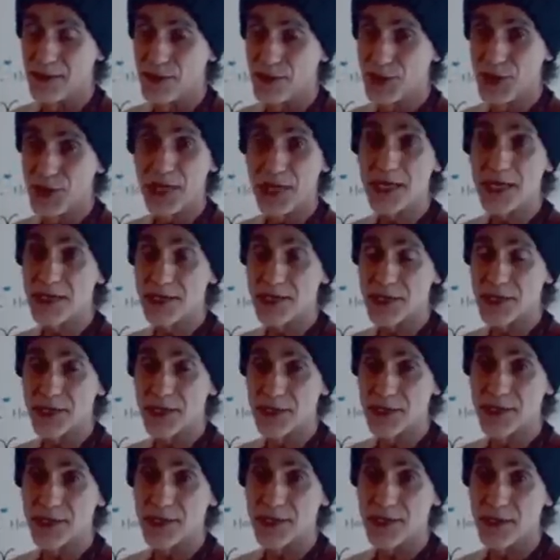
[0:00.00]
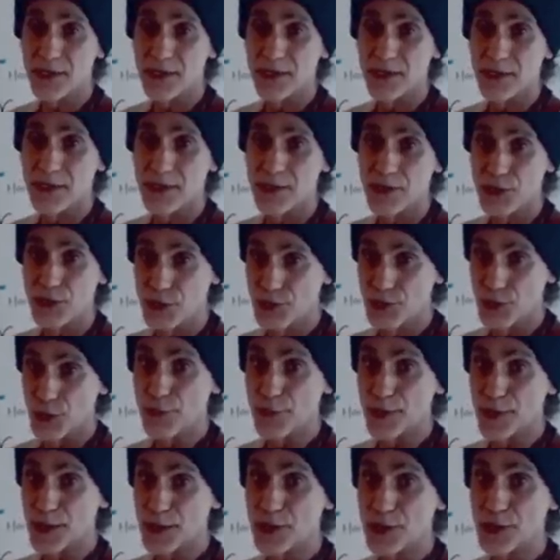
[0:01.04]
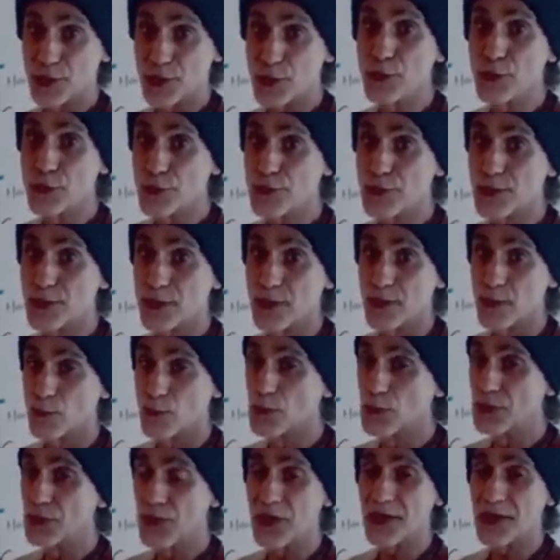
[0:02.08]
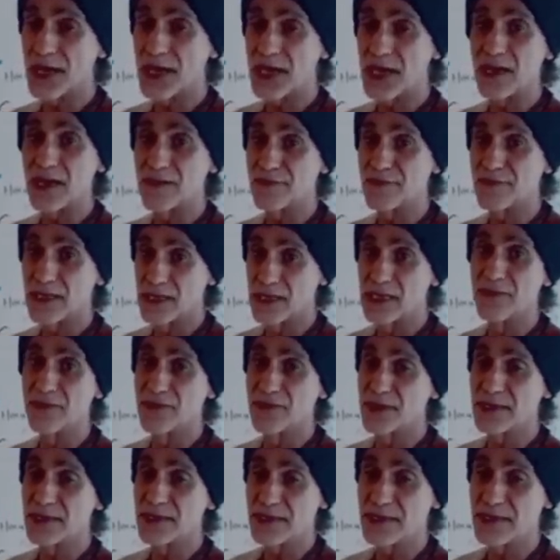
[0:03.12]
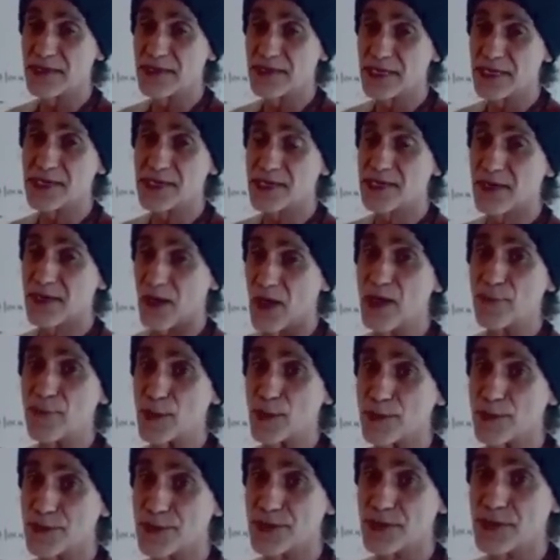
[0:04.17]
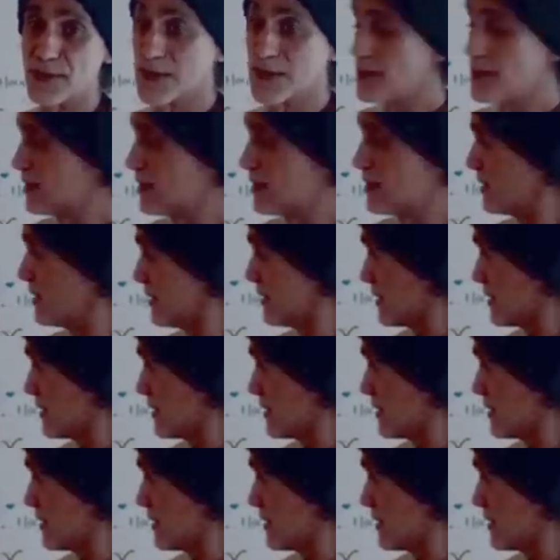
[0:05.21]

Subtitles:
Jesus, Jupiter Zeus, will not have 11 disciples.